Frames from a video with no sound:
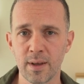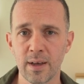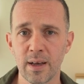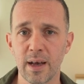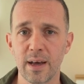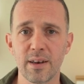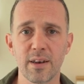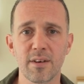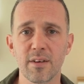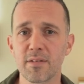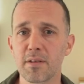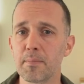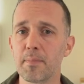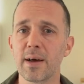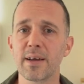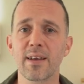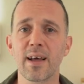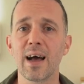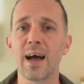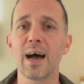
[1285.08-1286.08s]
And it doesn't
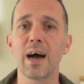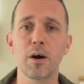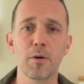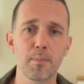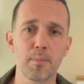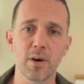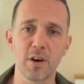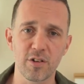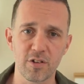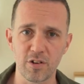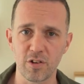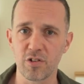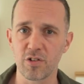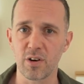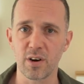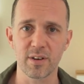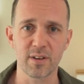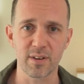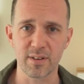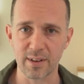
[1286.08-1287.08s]
matter how much you
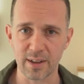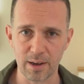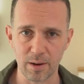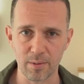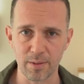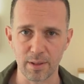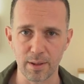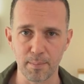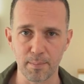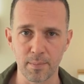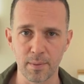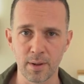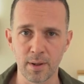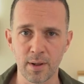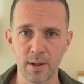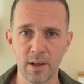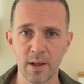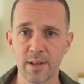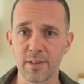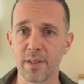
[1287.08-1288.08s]
try to tell them
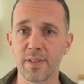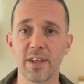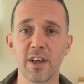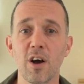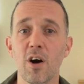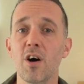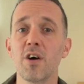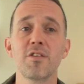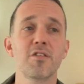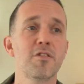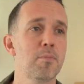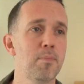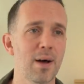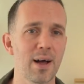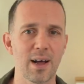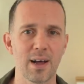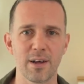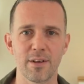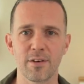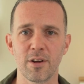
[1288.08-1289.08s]
that they aren't
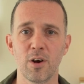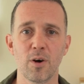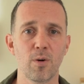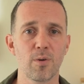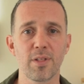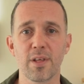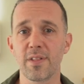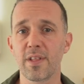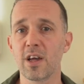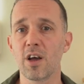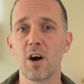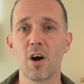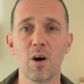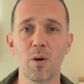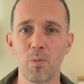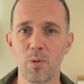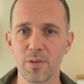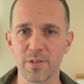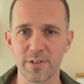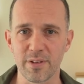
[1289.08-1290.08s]
bad or that they are
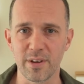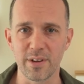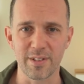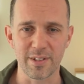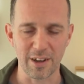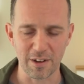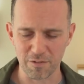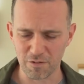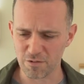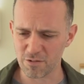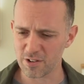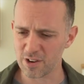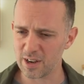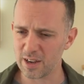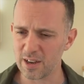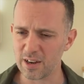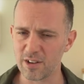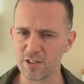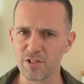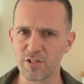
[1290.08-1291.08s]
wanted, they
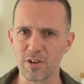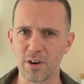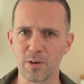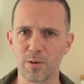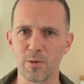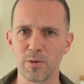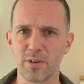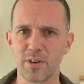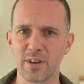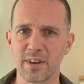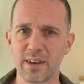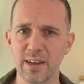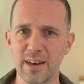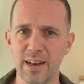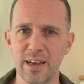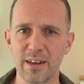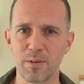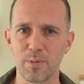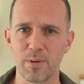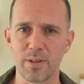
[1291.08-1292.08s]
really struggle to
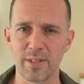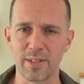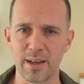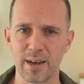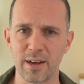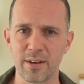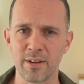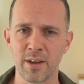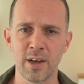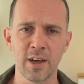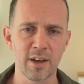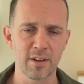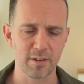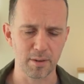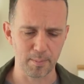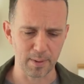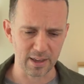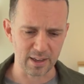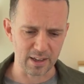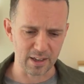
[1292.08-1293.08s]
connect with that, to
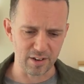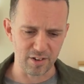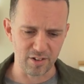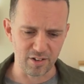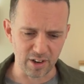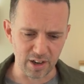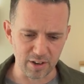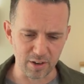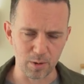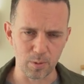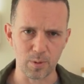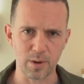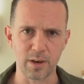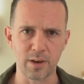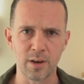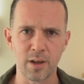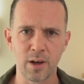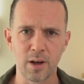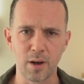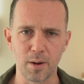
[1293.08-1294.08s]
make a
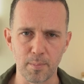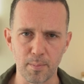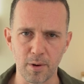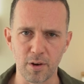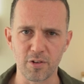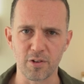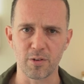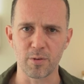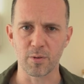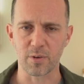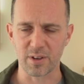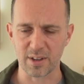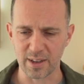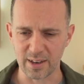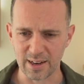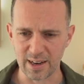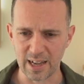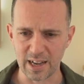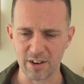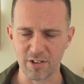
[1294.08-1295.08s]
genuine emotional
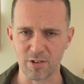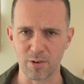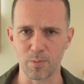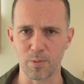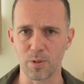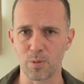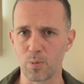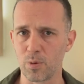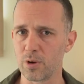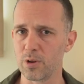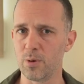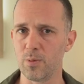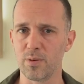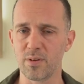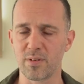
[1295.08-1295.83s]
connection with what you are